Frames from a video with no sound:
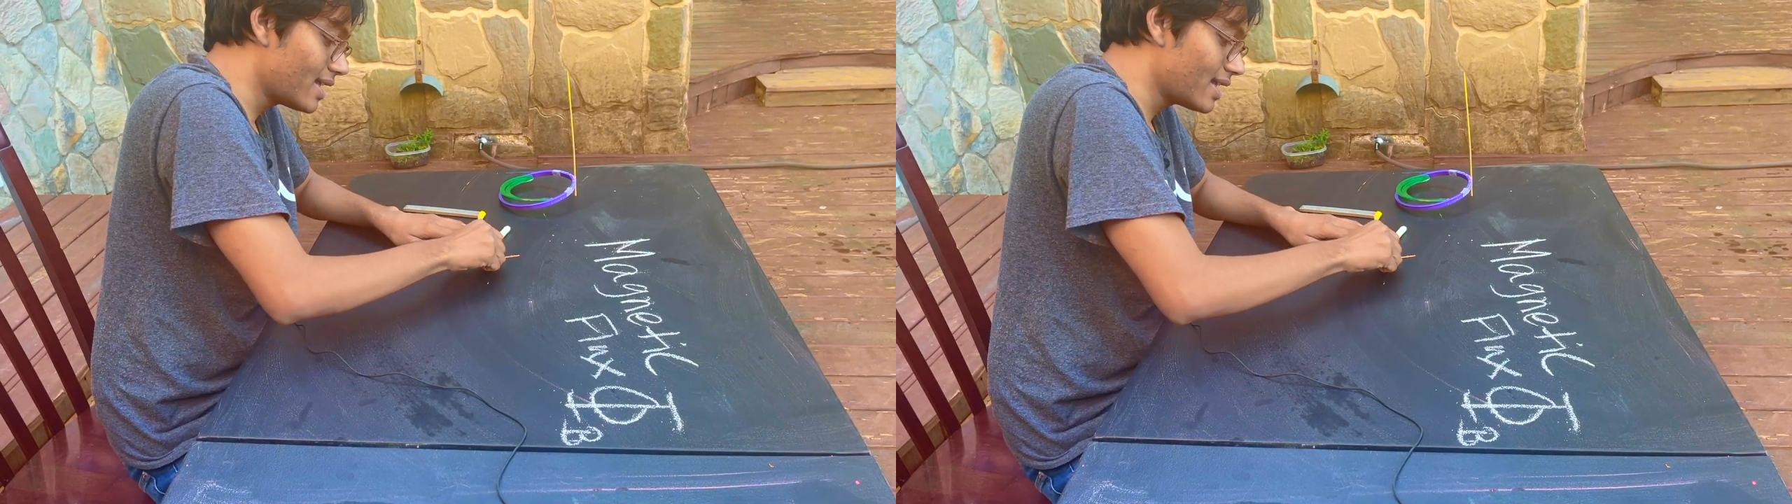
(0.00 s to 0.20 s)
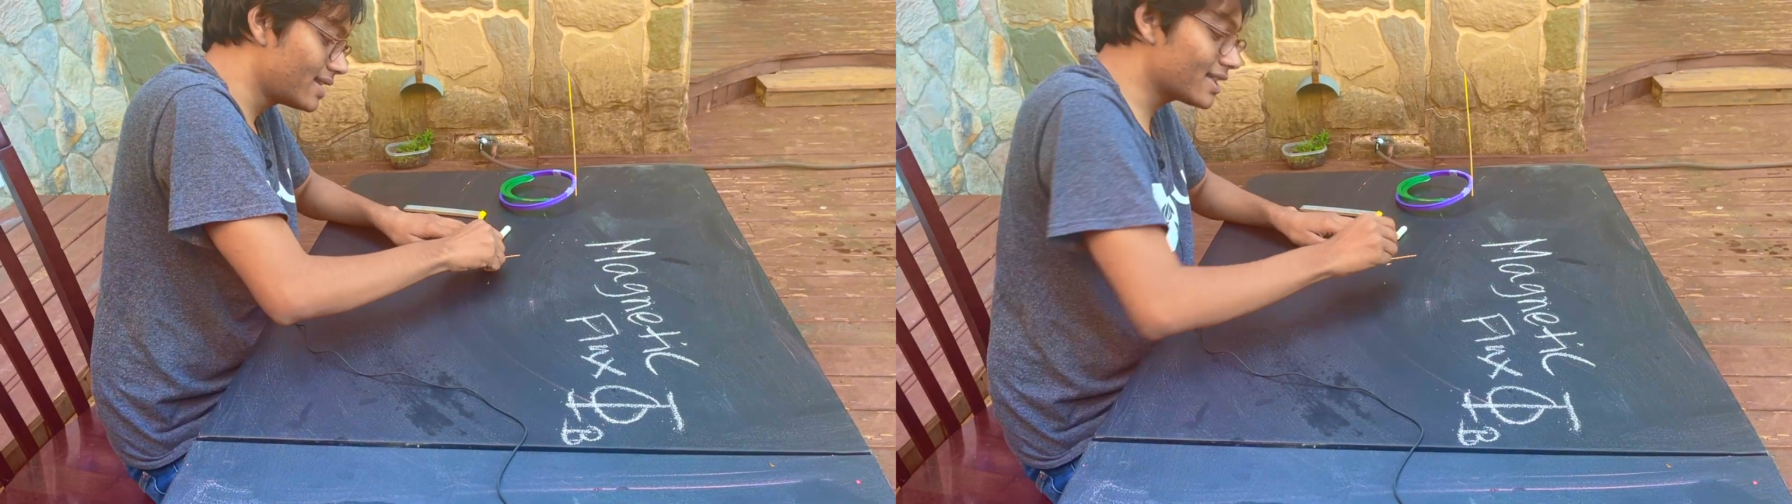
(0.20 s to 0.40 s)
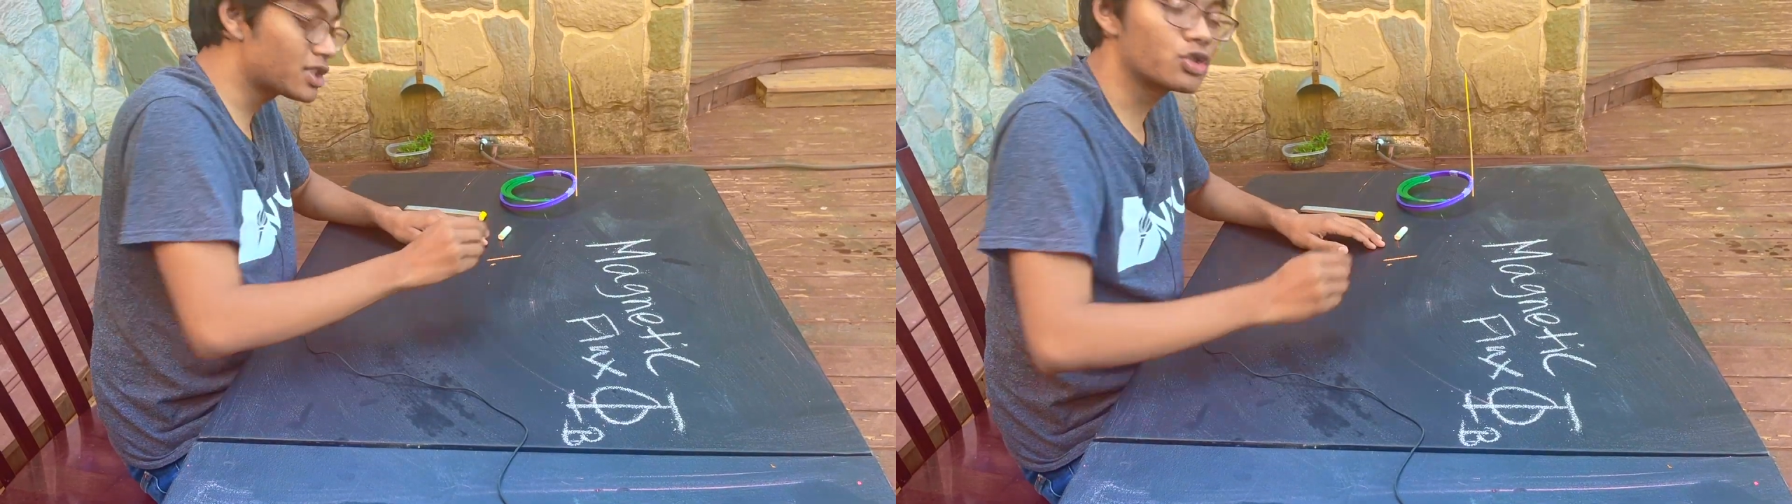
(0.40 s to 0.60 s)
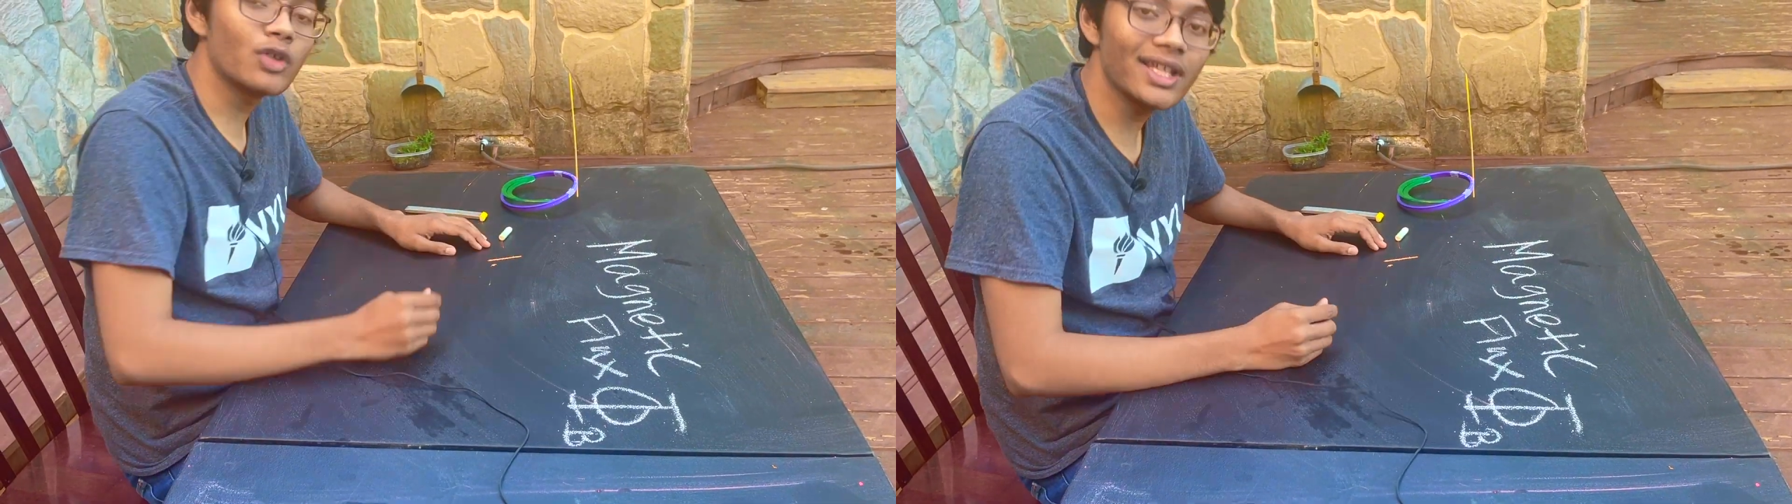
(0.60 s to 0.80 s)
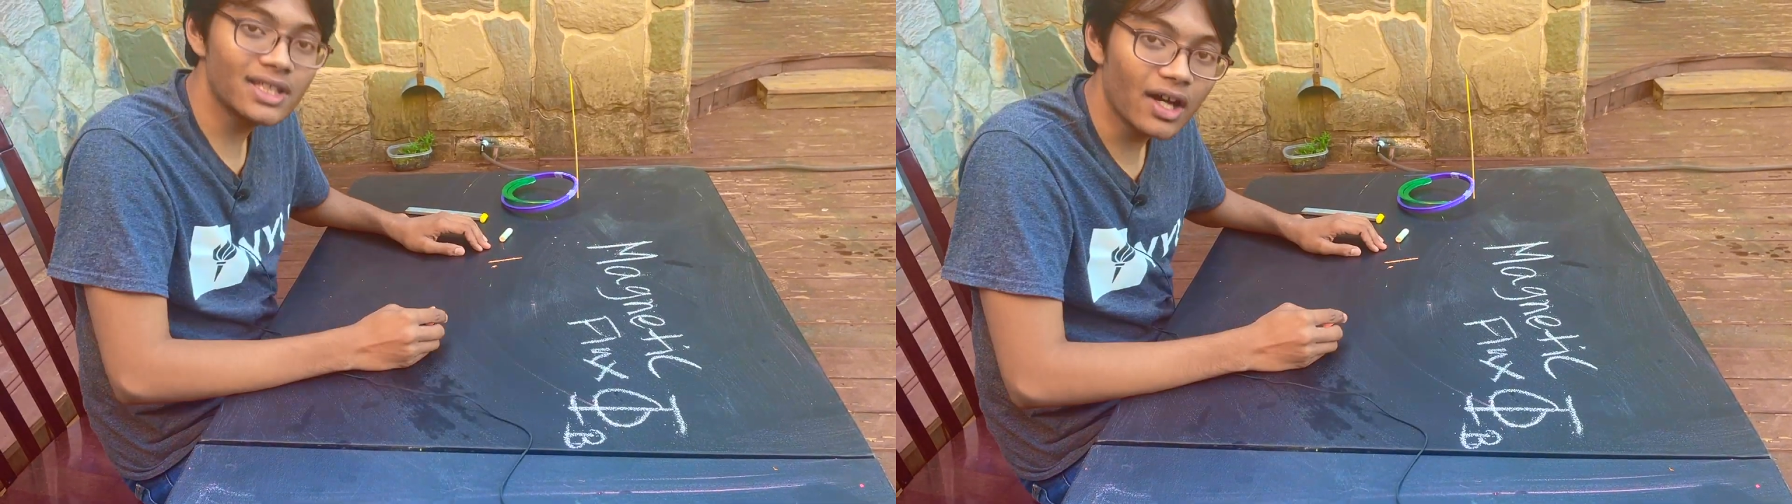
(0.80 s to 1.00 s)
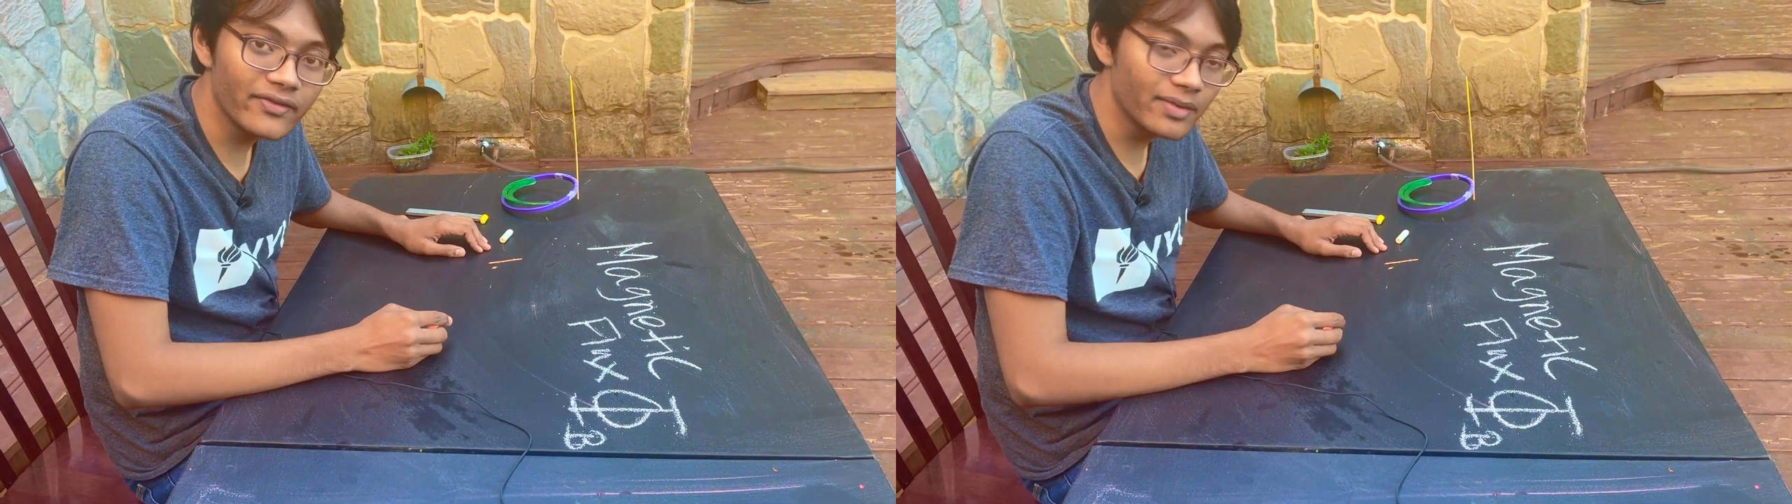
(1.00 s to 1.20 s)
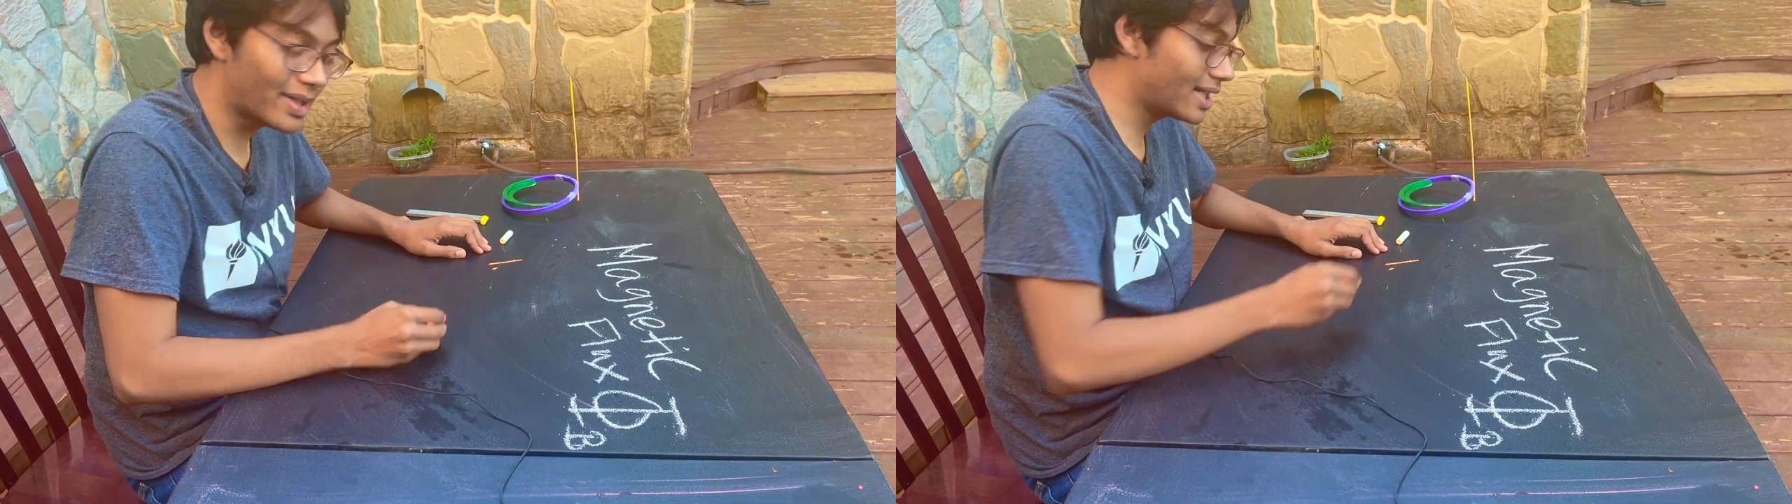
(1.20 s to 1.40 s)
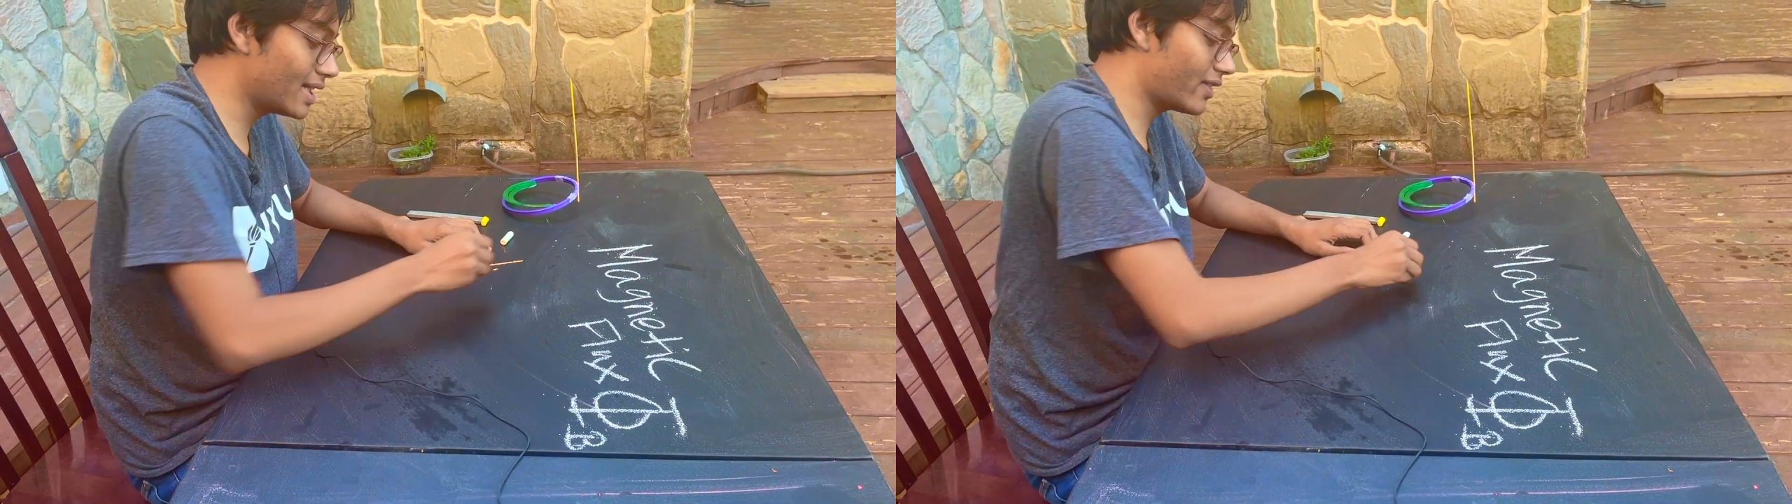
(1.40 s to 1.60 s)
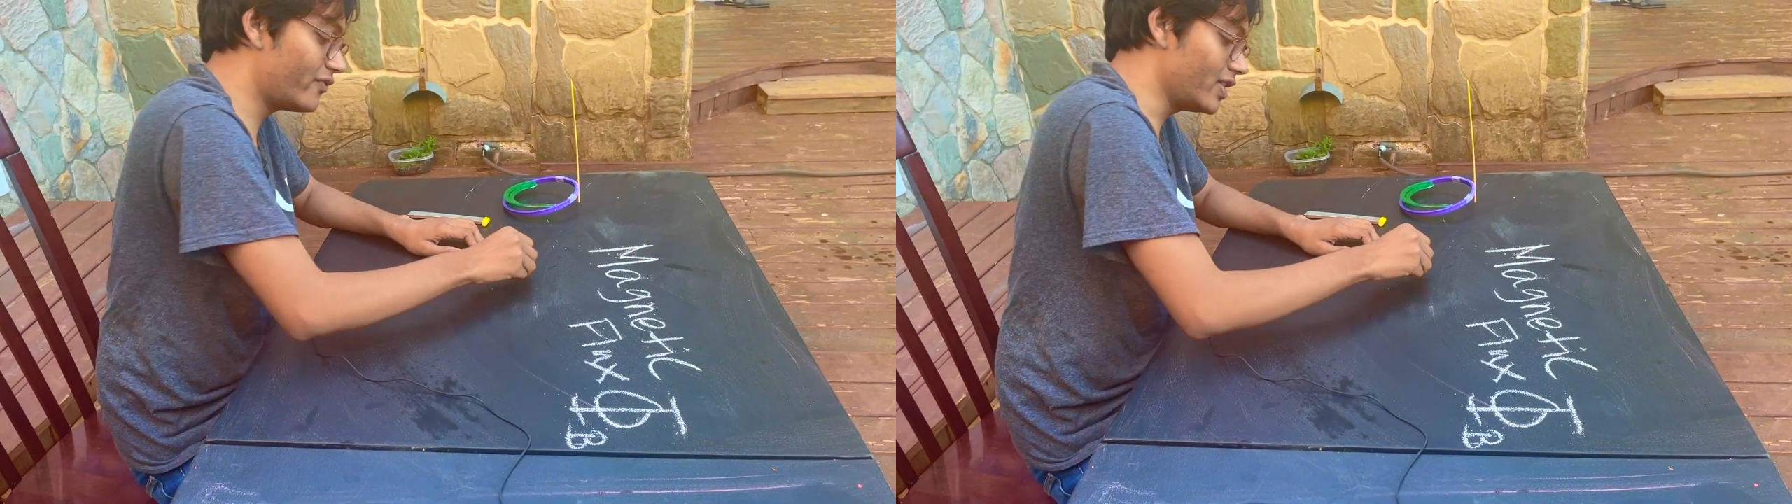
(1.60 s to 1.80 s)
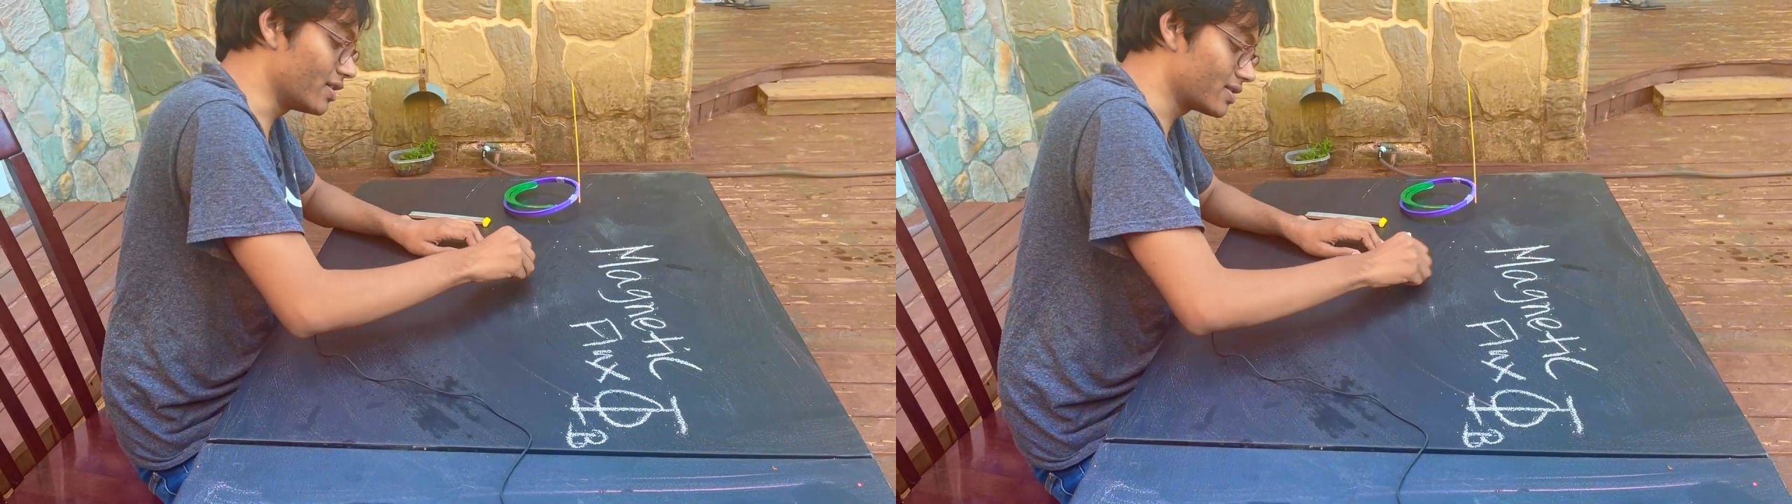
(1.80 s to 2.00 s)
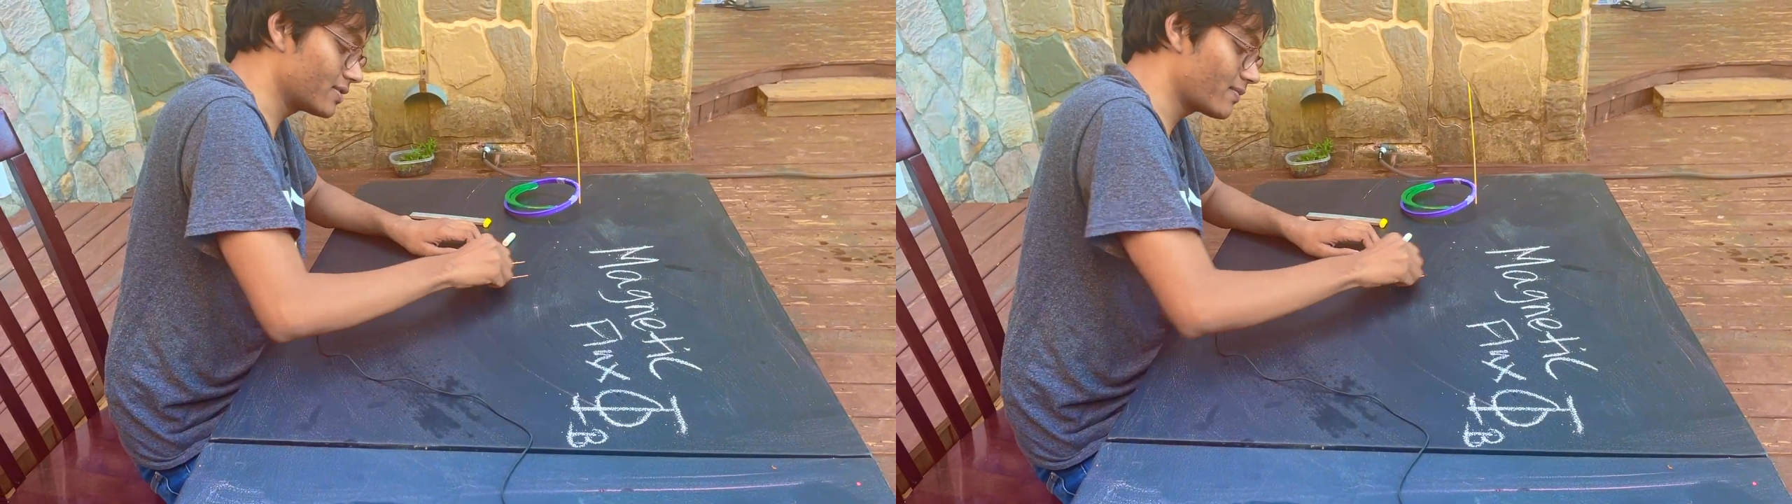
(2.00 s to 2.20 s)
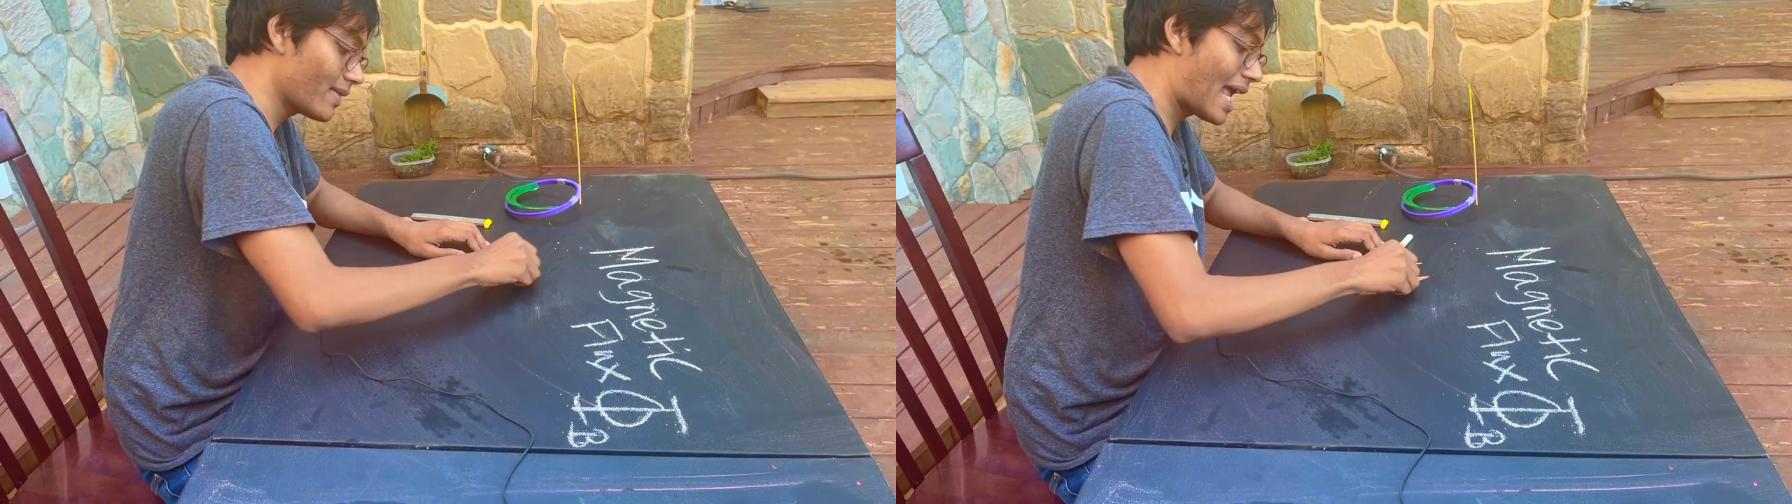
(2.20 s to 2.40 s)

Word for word: the strength of the magnetic field.